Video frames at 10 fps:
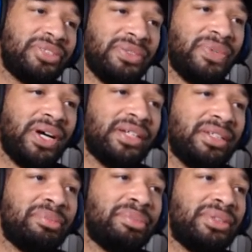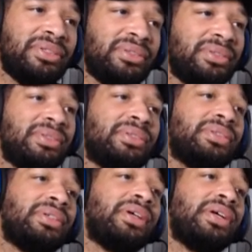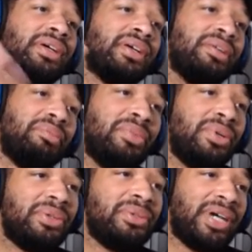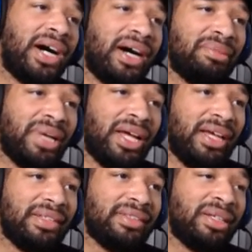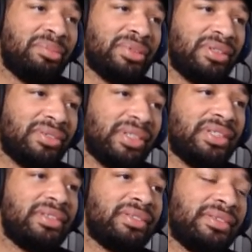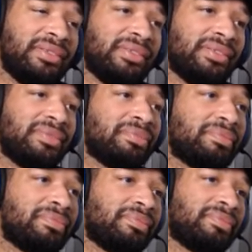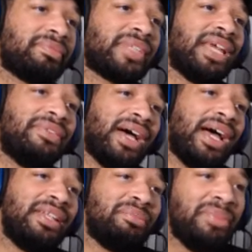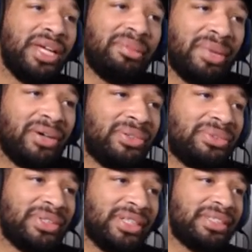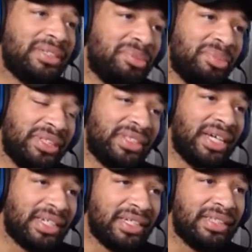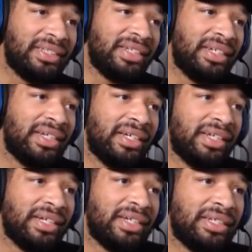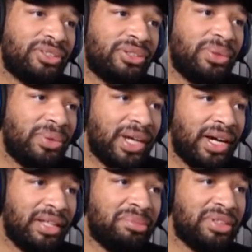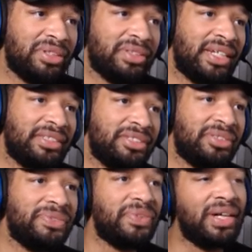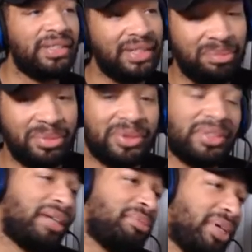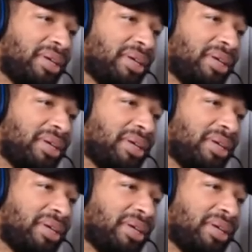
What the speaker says: Fighter, number 2. Mortal Kombat, number 3. If I had to make my own list, it would be Tekken, Soul Calibur, then Street Fighter, then Mortal Kombat.